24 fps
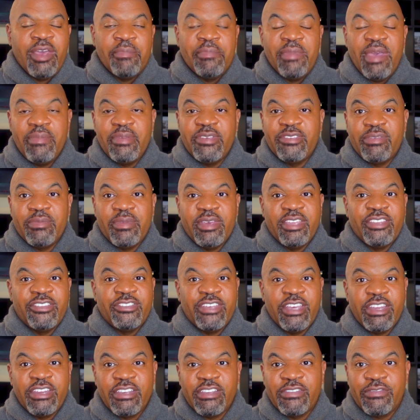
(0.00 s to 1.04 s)
and maybe some
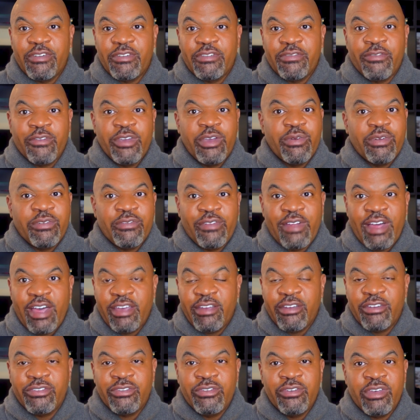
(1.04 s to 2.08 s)
incentives for the frequent
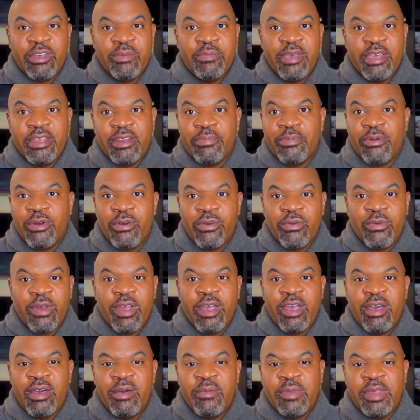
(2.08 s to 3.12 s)
flyers who could be in a
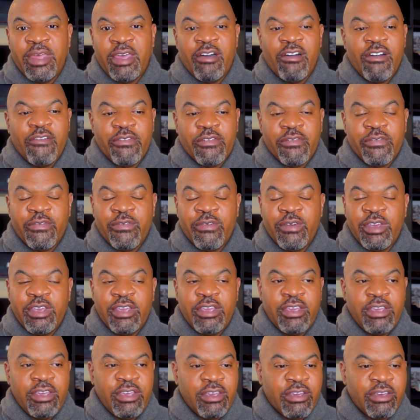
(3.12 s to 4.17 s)
program and they offer
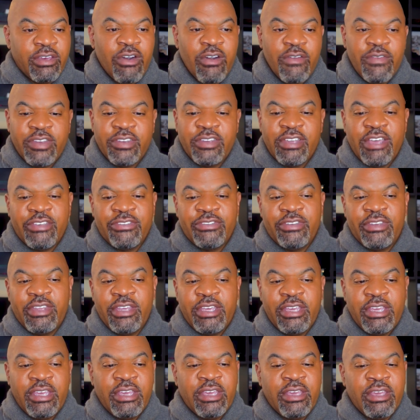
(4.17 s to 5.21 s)
free COVID
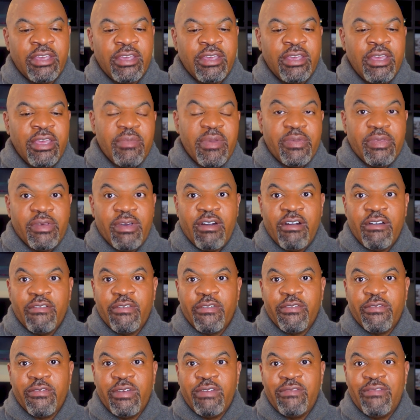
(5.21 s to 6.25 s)
testing. Maybe they
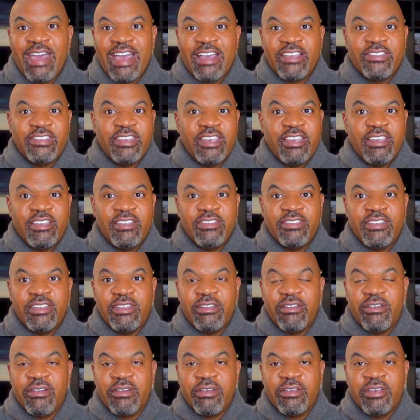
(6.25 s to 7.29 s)
offer free vaccines in
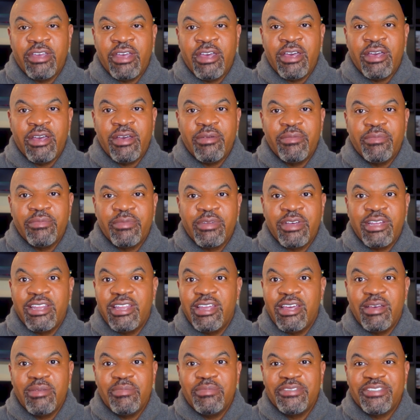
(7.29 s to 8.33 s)
their um,
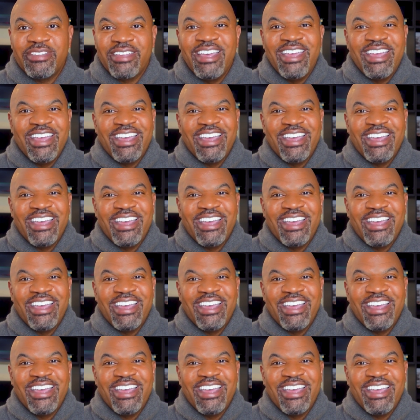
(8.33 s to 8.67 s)
clubs.